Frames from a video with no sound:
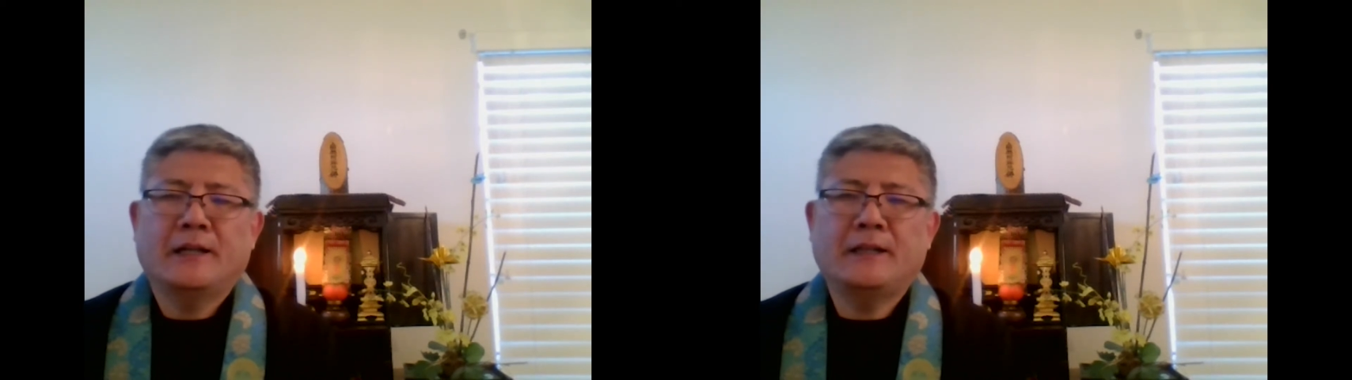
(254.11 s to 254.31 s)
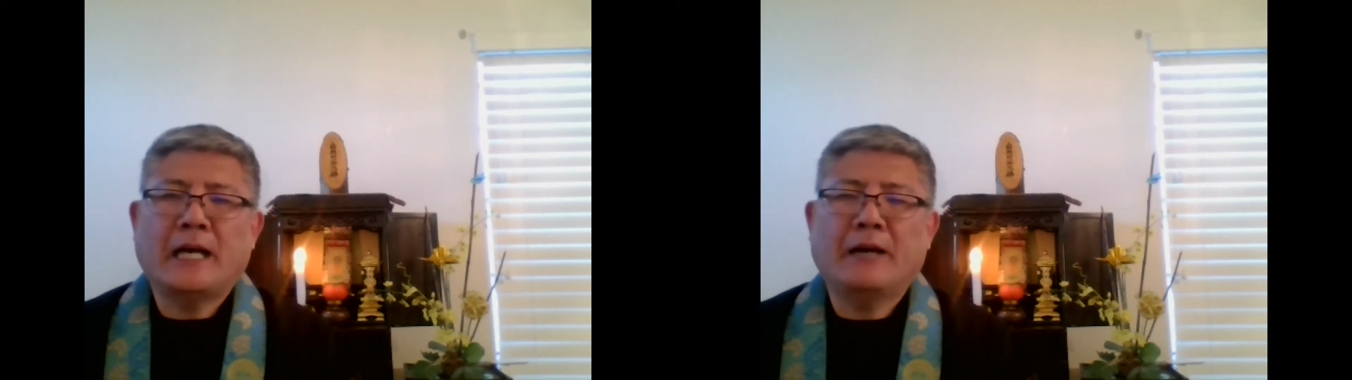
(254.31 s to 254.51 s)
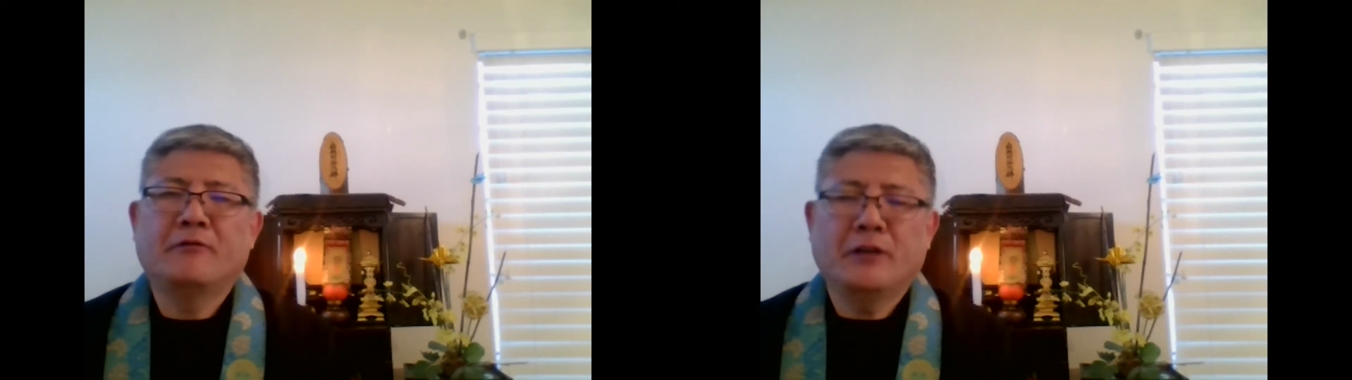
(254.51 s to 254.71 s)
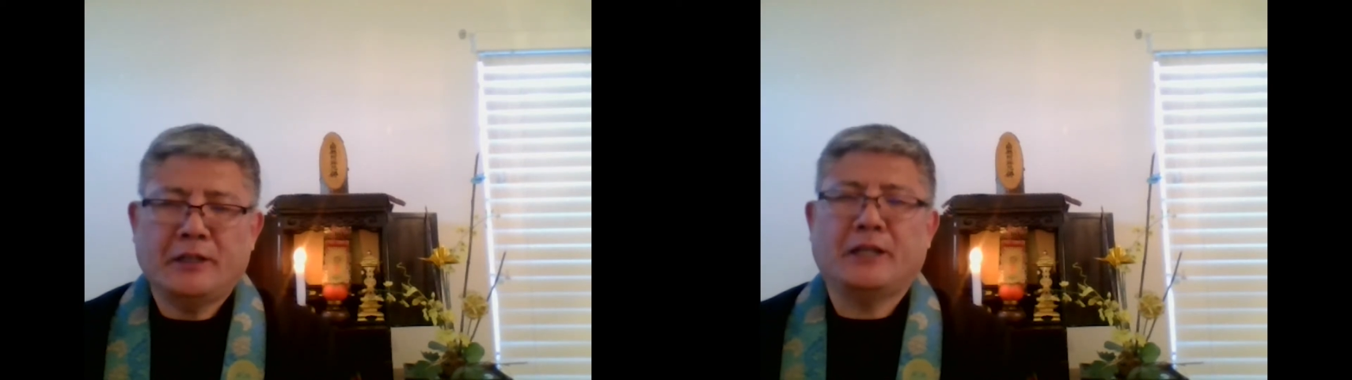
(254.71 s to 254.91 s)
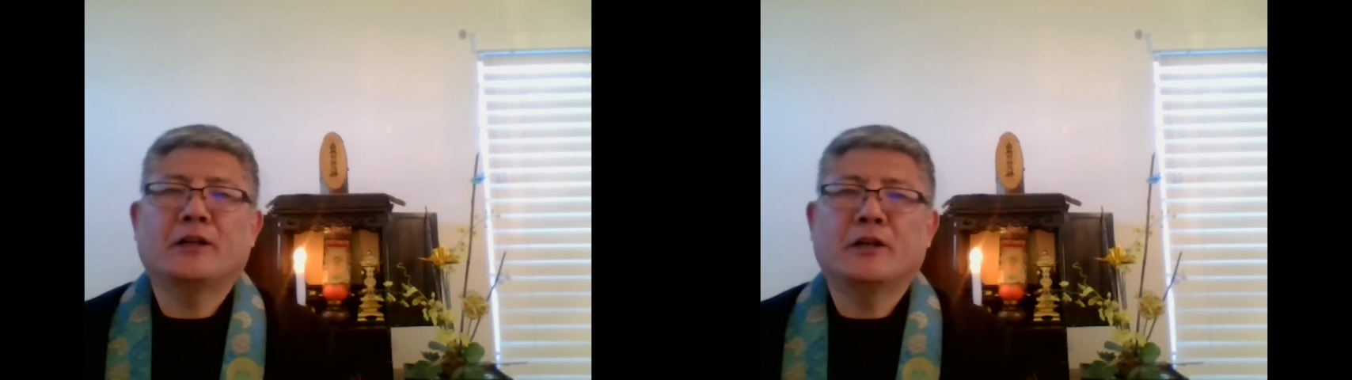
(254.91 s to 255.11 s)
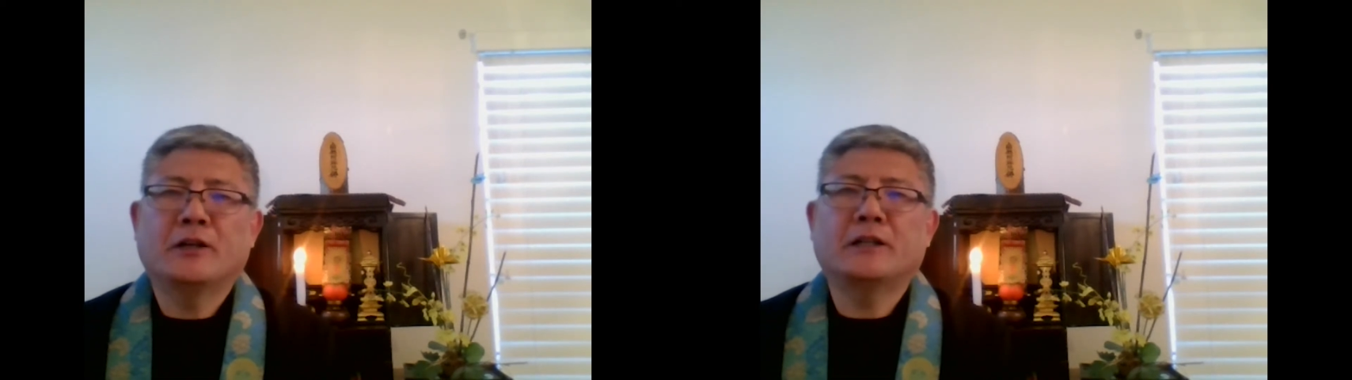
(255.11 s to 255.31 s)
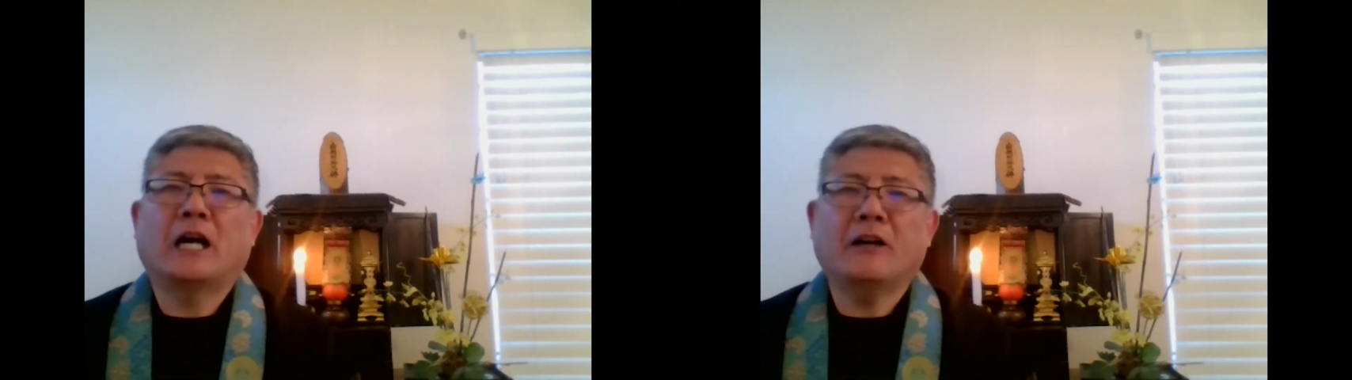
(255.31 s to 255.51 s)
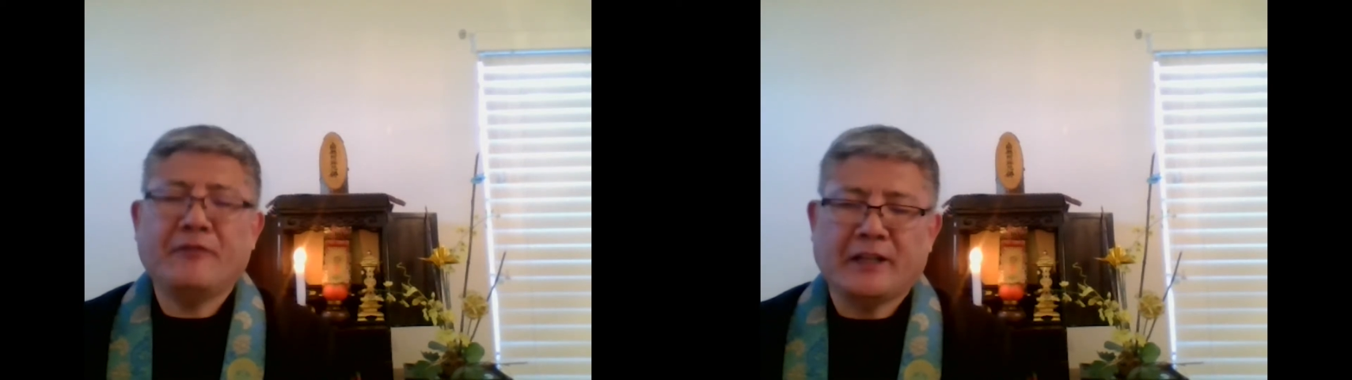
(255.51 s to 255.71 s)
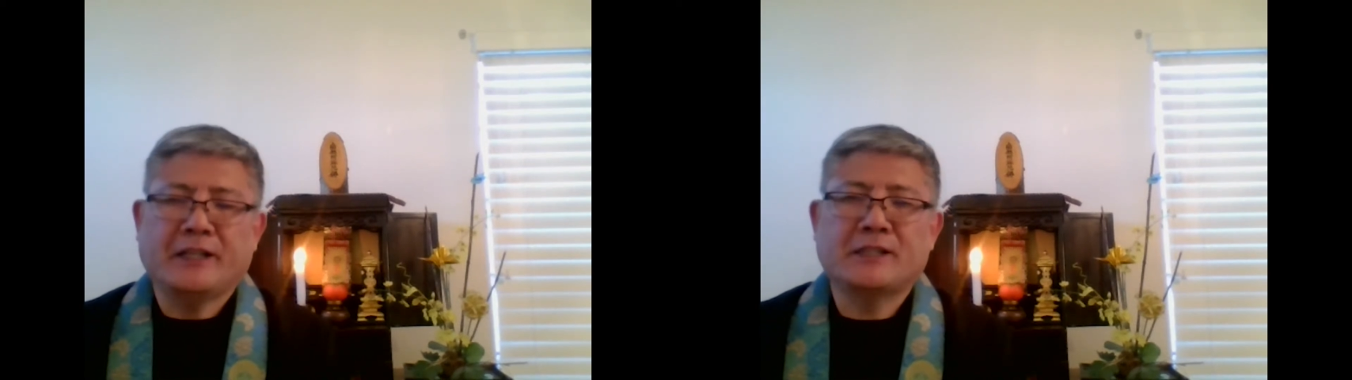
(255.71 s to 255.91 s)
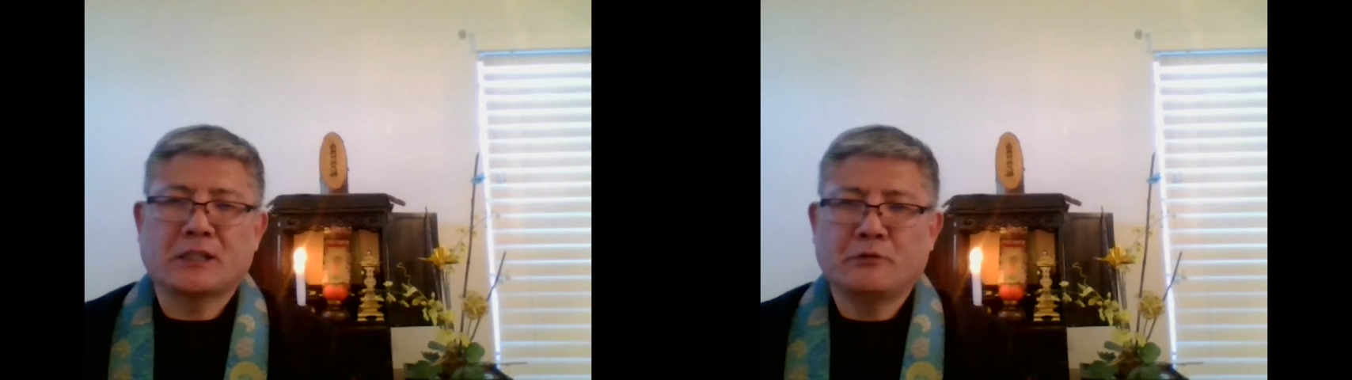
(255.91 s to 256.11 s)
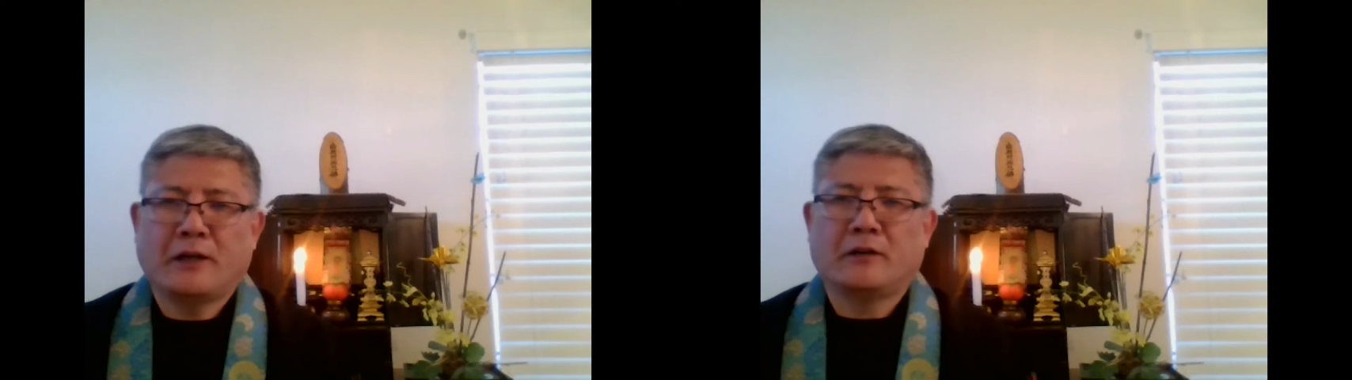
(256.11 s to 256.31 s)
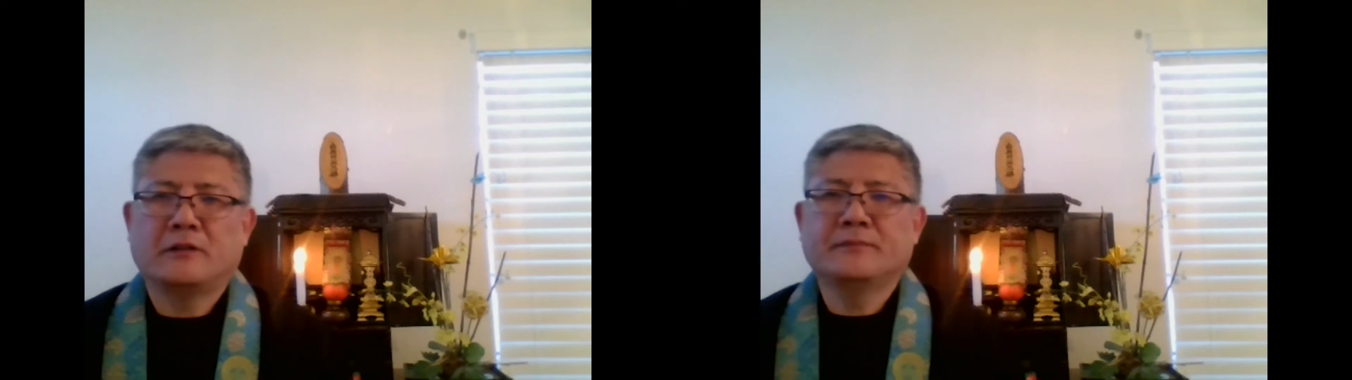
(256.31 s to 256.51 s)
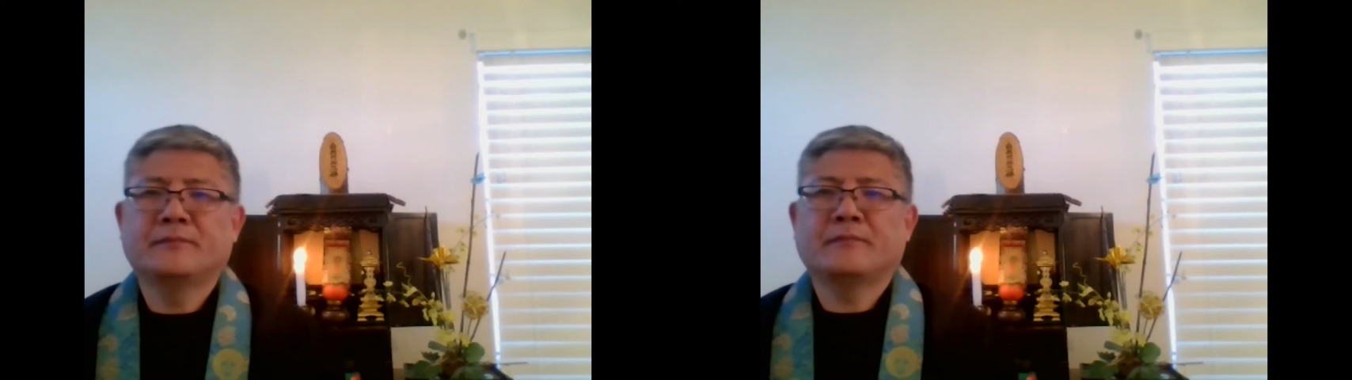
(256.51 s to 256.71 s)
that have really hurt our feelings as well.